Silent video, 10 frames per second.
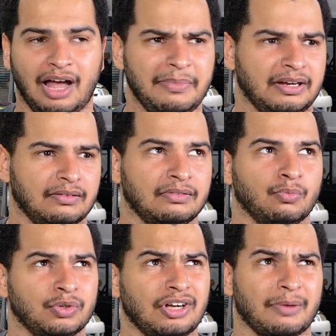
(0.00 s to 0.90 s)
I mean,
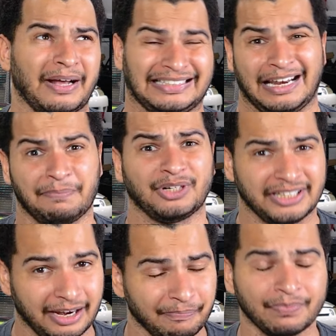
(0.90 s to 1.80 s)
we're talking about
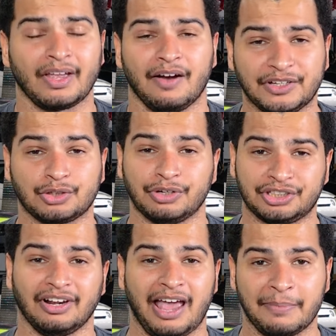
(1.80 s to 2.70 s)
10% of its
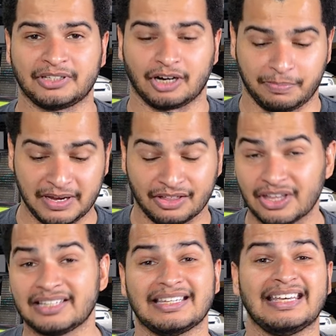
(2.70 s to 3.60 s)
original MSRP.
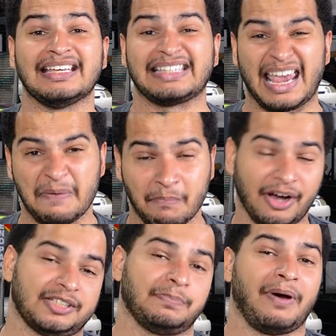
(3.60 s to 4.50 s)
This is a
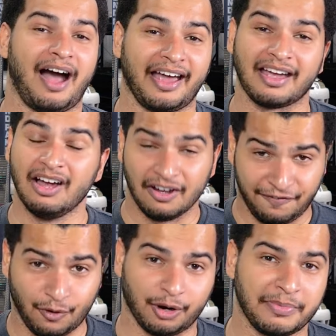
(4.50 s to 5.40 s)
must-buy for